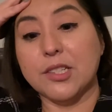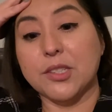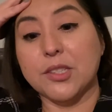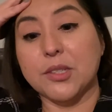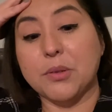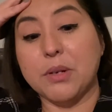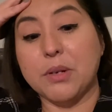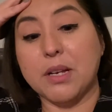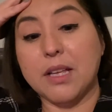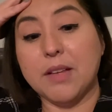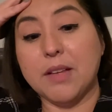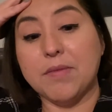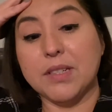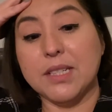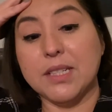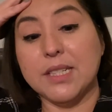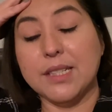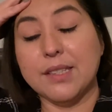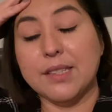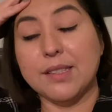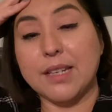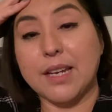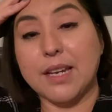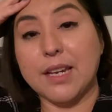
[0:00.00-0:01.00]
So I'll have to
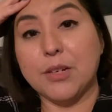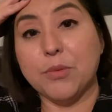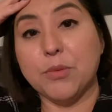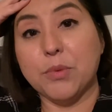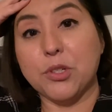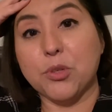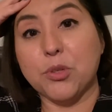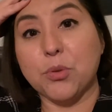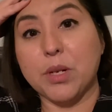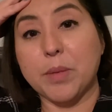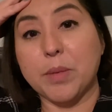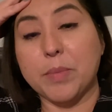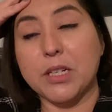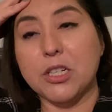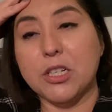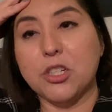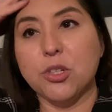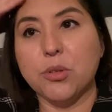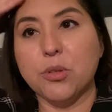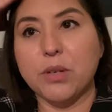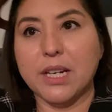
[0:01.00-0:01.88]
decide which one I'm gonna do.